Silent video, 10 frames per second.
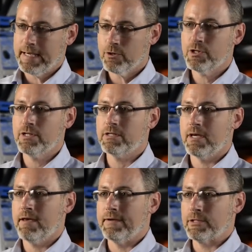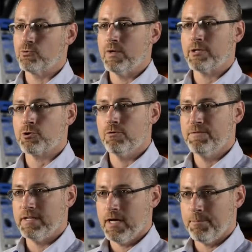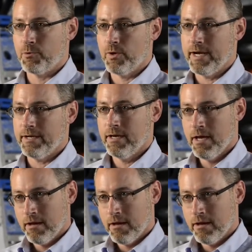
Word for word: energy savings retrofit upgrade